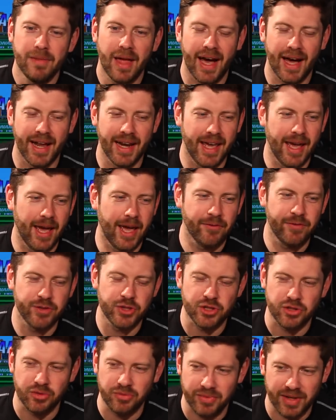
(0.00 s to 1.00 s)
And uh, for
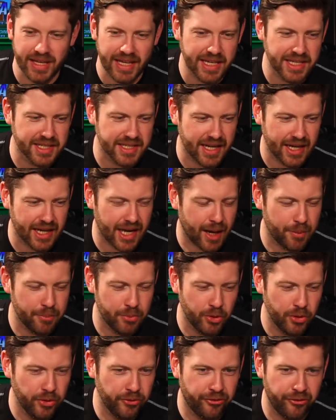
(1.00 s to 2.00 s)
some reason, I, I
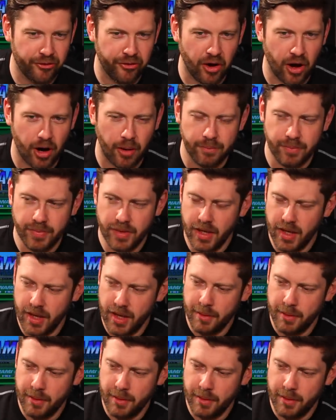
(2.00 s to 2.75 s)
moved from